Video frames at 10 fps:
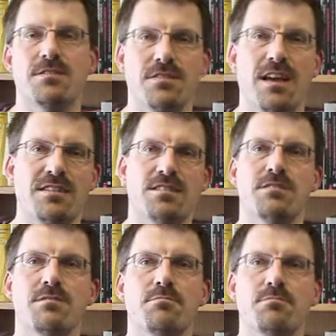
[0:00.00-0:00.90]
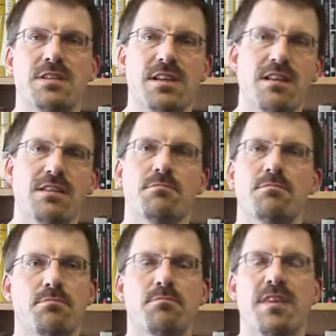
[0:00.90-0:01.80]
to that particular
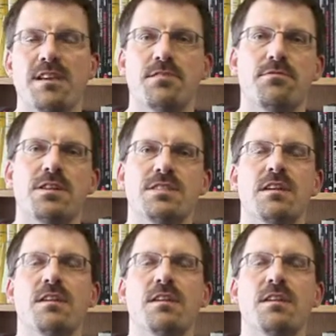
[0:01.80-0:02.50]
section of writing.